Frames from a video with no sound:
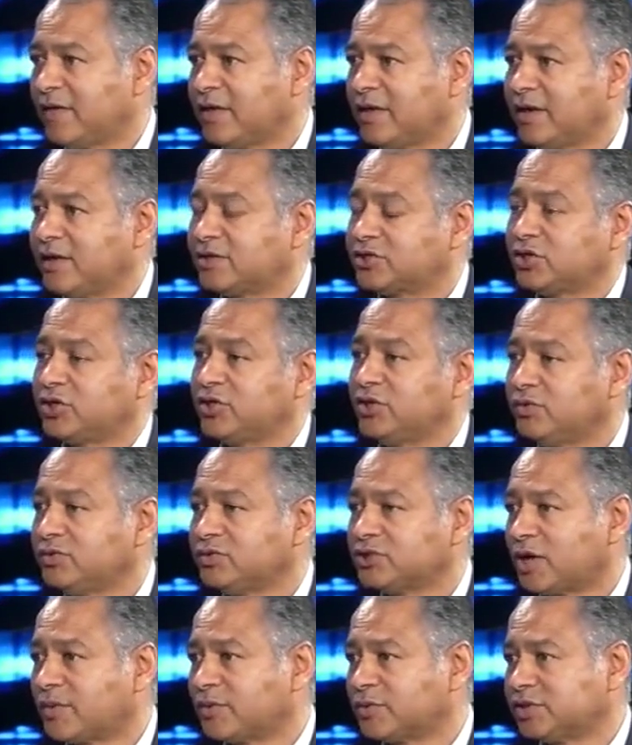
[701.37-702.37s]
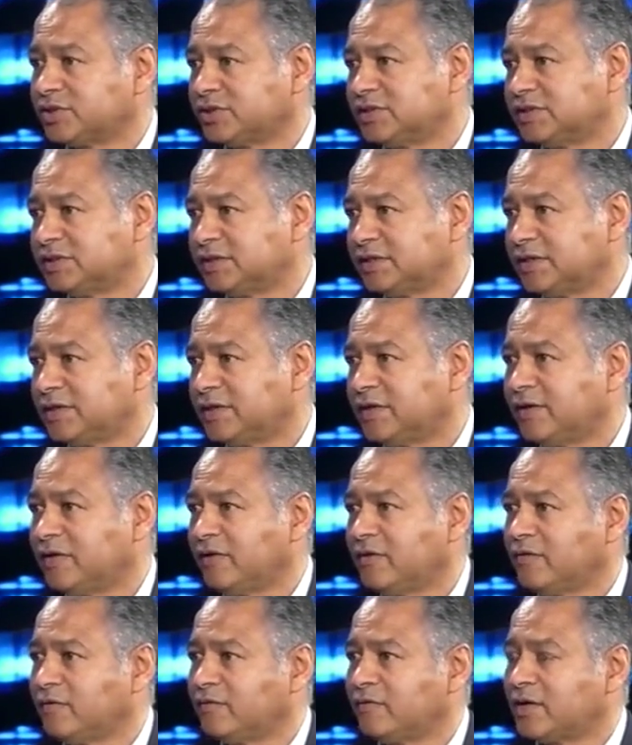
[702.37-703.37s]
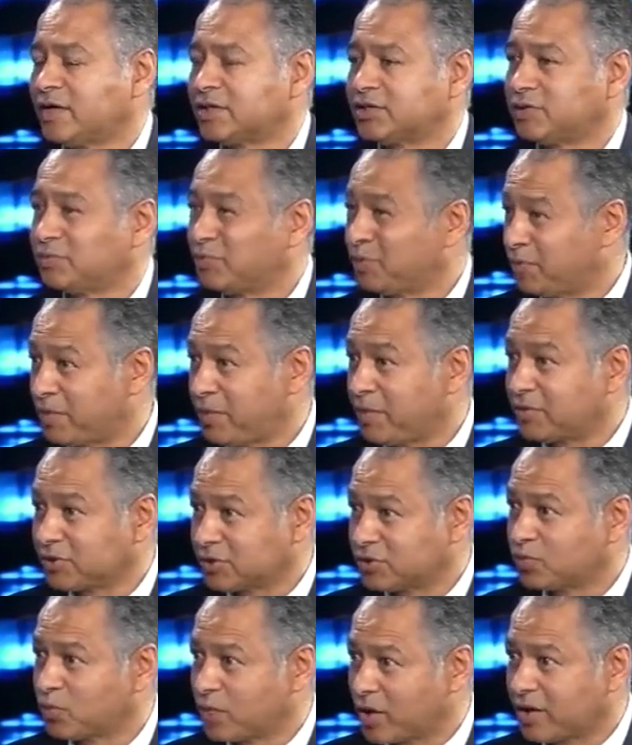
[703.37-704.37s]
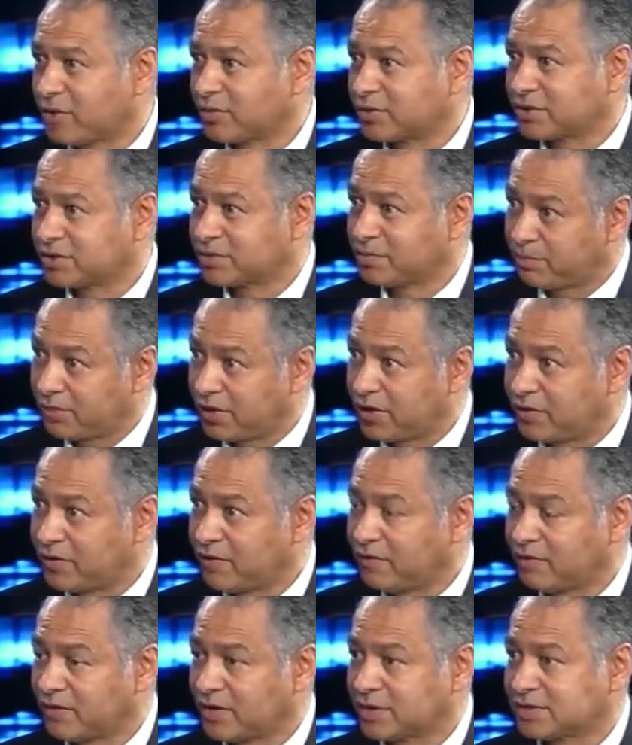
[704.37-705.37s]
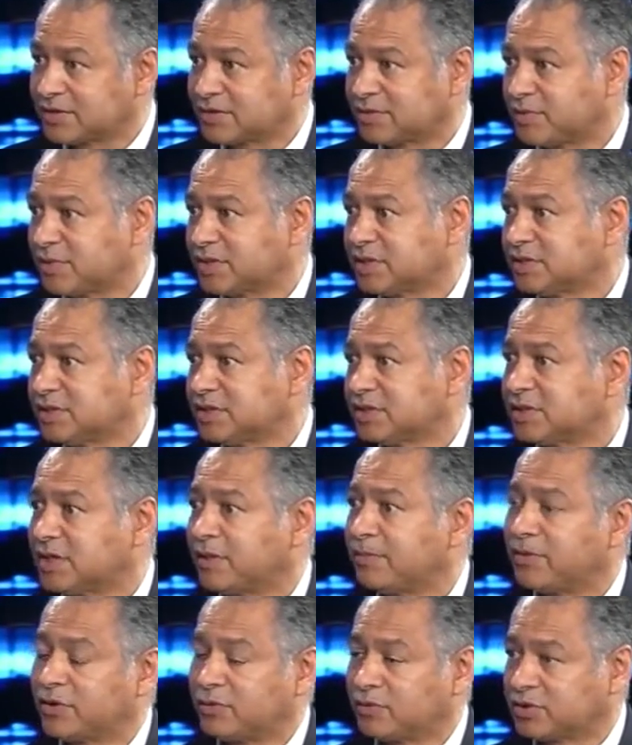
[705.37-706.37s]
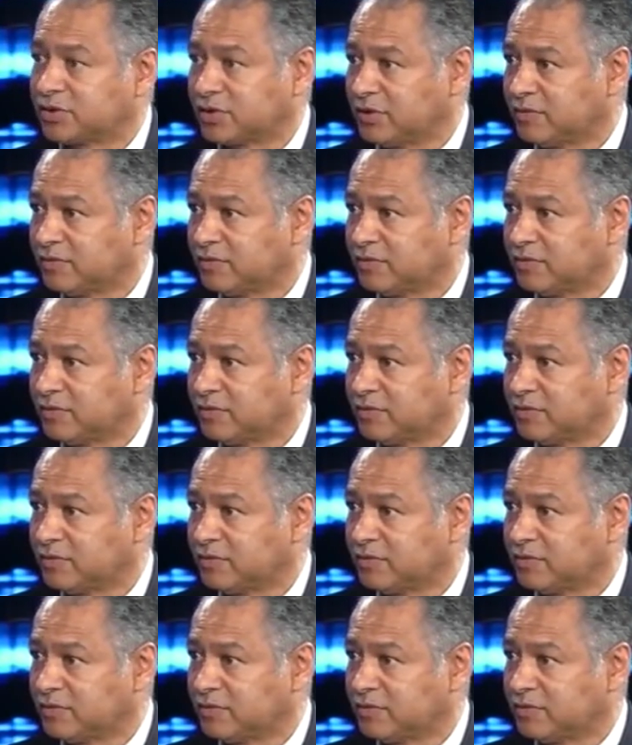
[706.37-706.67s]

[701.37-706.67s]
It's a huge opportunity for us to put people to work, which is a big thing for us as a business, but also